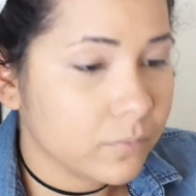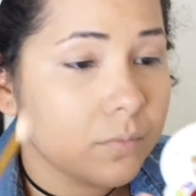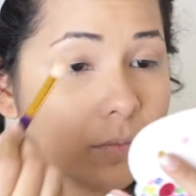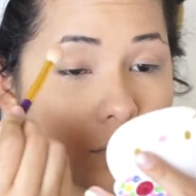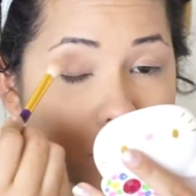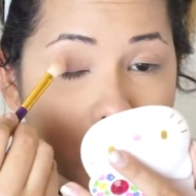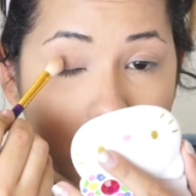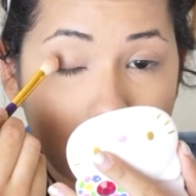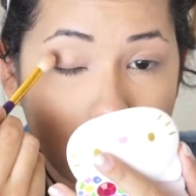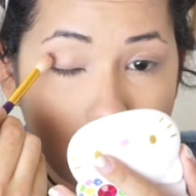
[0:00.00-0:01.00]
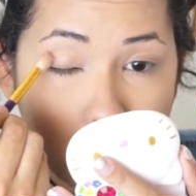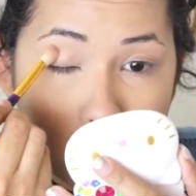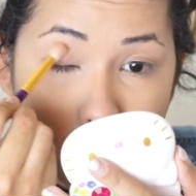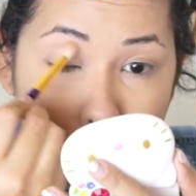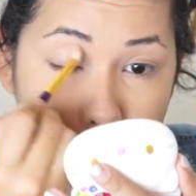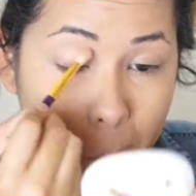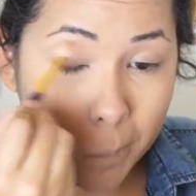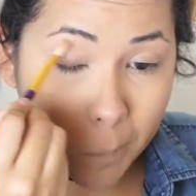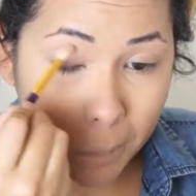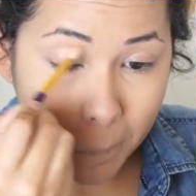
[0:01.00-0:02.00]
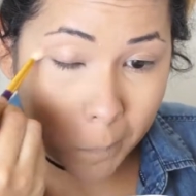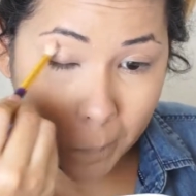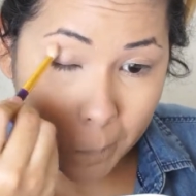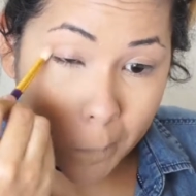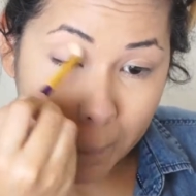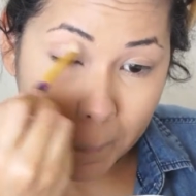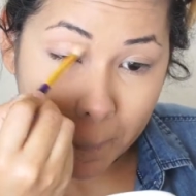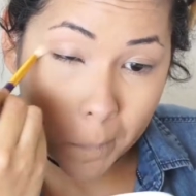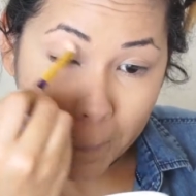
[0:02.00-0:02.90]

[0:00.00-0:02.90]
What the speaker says: Nothing is said.